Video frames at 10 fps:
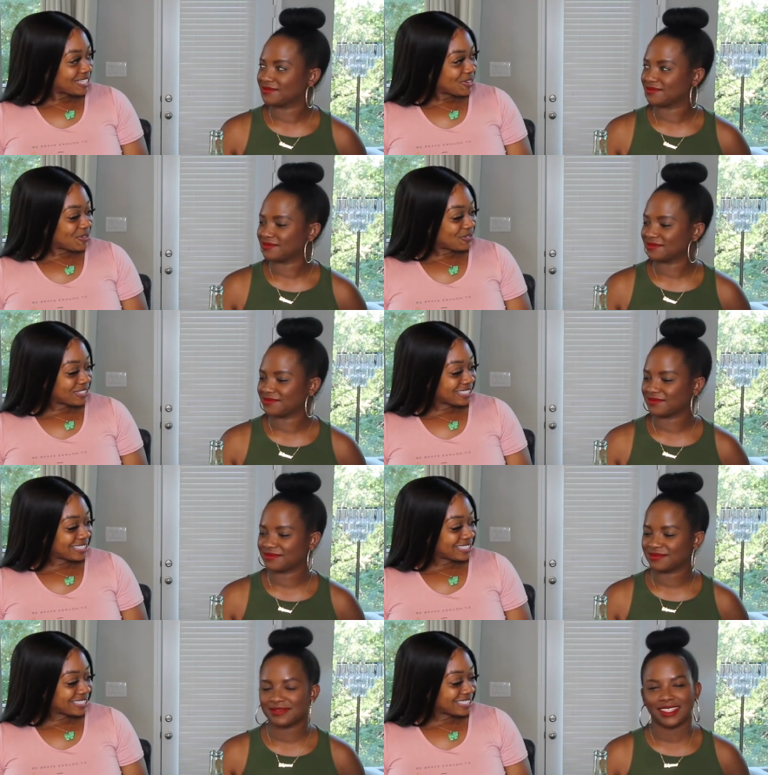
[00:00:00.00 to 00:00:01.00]
Speaker 1: so
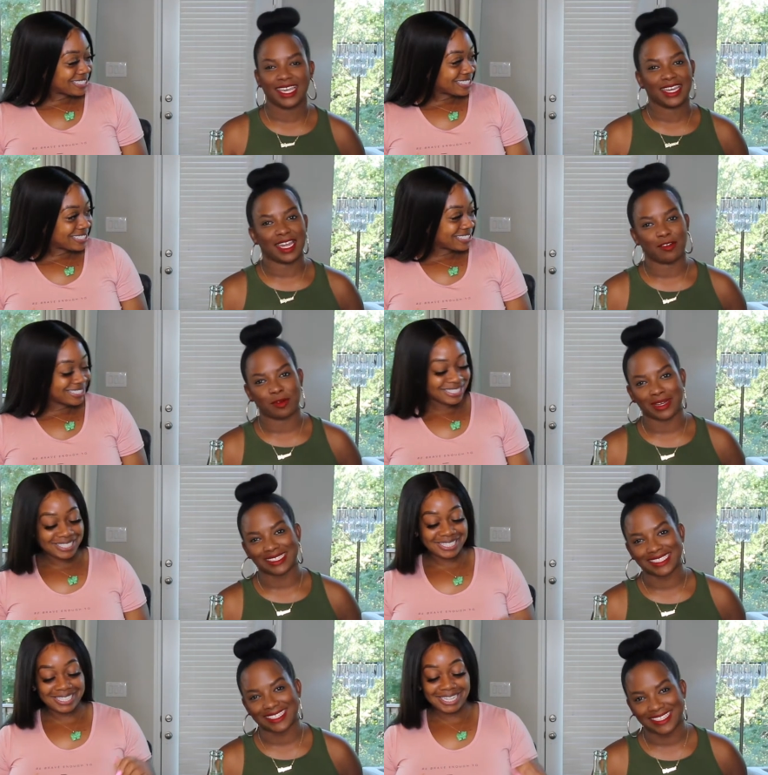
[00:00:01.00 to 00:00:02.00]
now we're
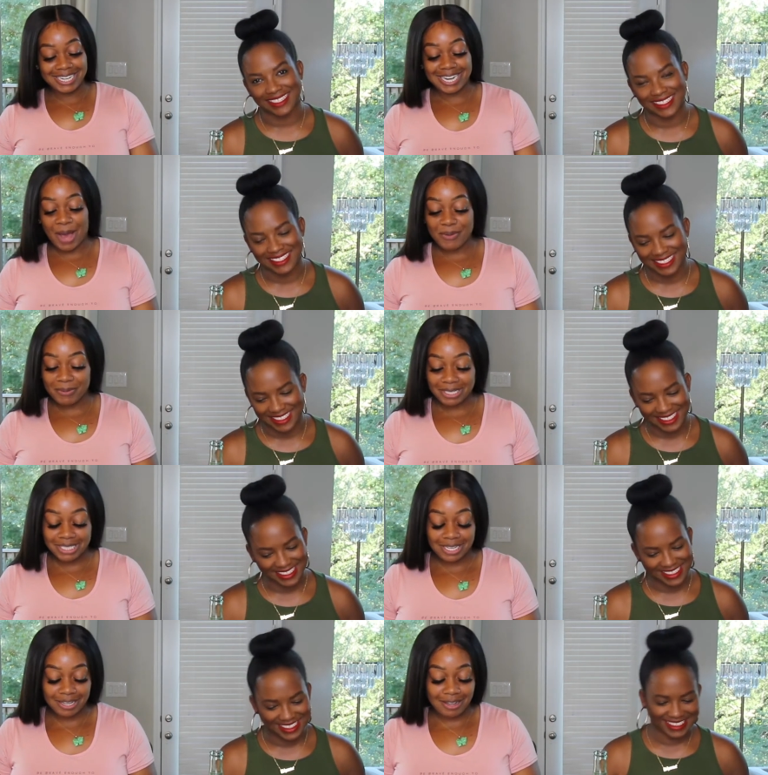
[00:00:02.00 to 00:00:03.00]
about to eat. Now we're
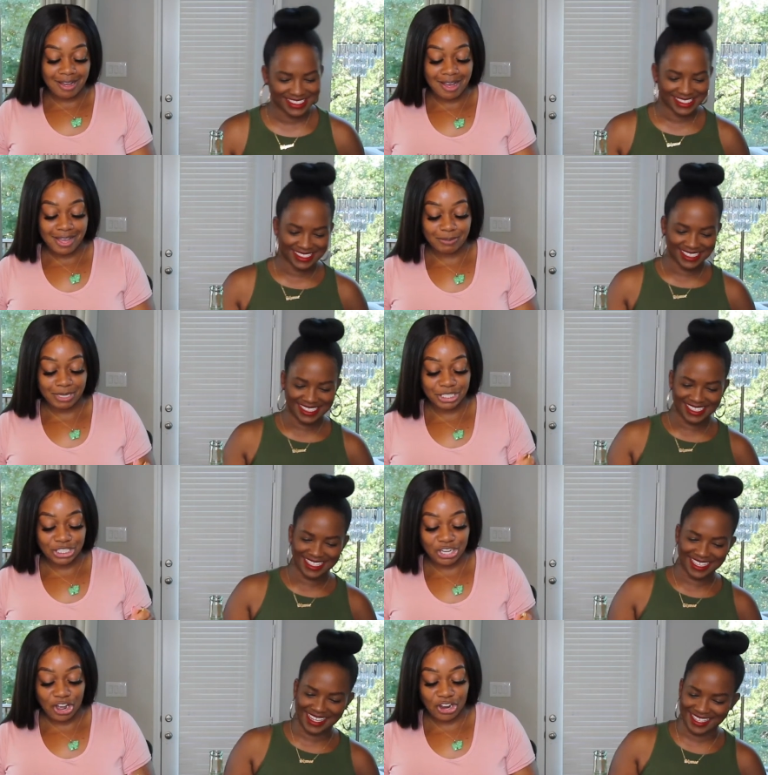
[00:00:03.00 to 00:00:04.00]
about to eat, y'all. I am
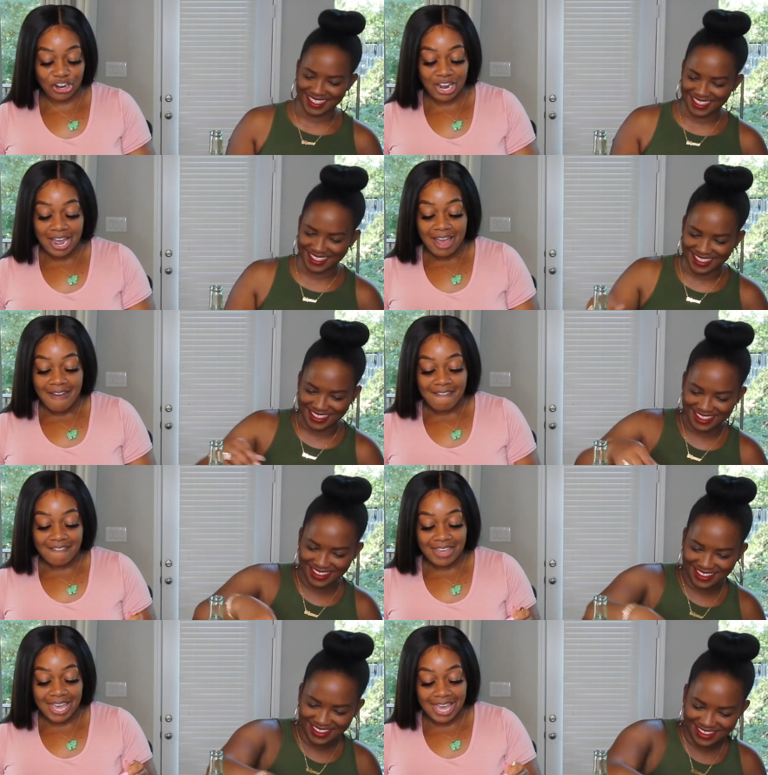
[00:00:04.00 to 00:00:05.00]
starving.
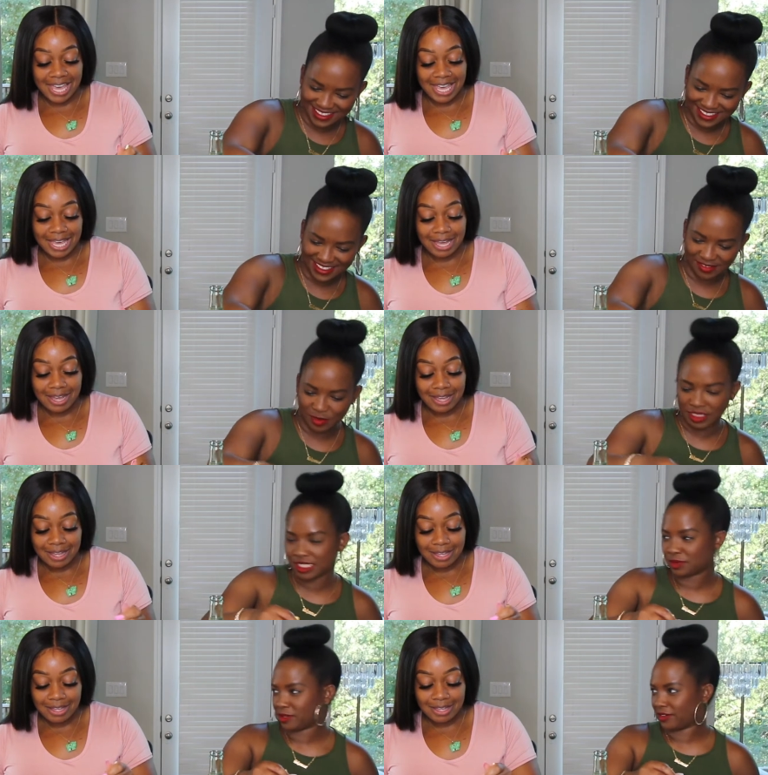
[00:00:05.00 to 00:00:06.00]
Speaker 2: Well,
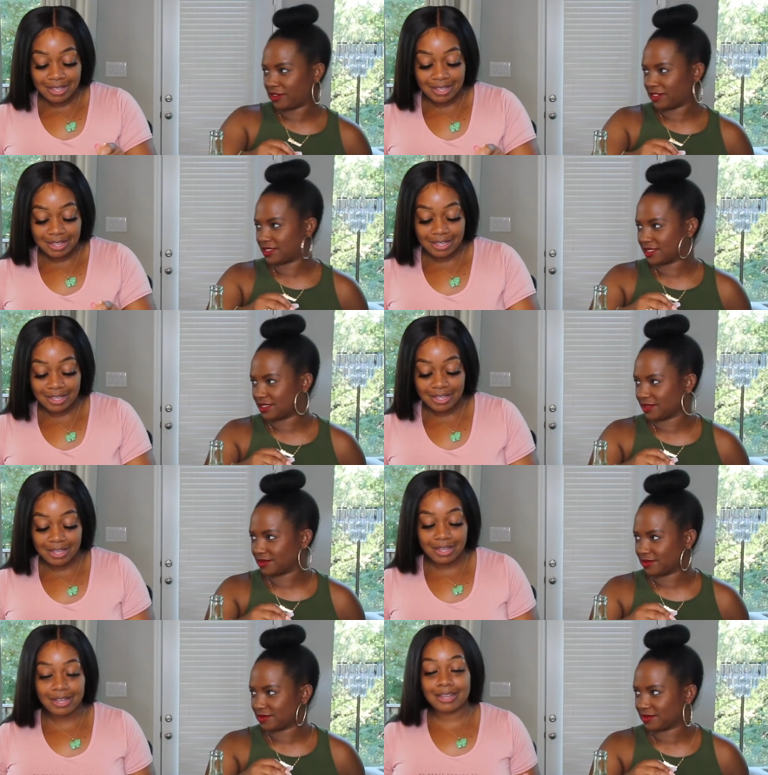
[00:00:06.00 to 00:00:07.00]
let's pray first.
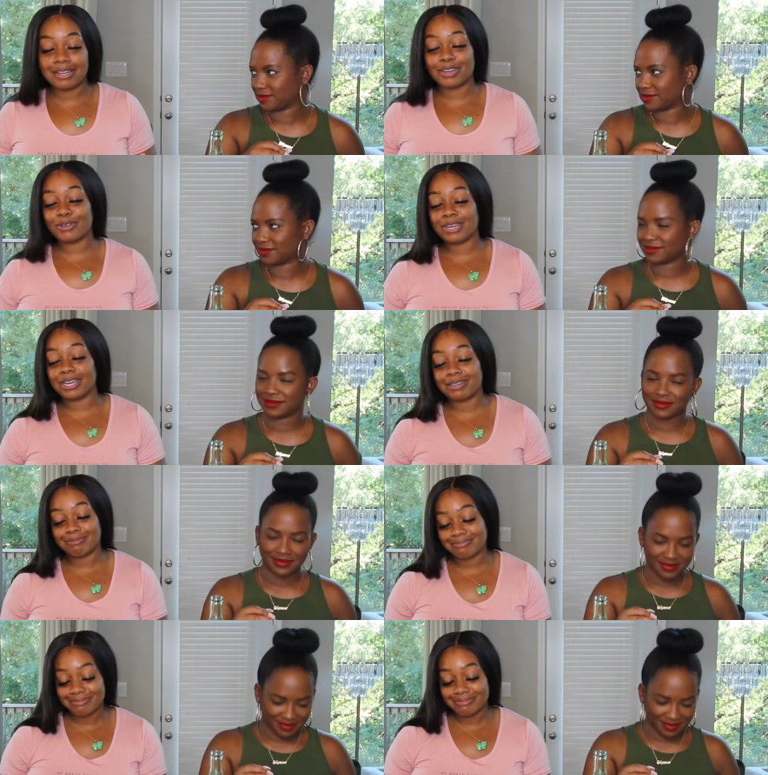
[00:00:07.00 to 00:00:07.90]
Speaker 1: Uh, hurry up.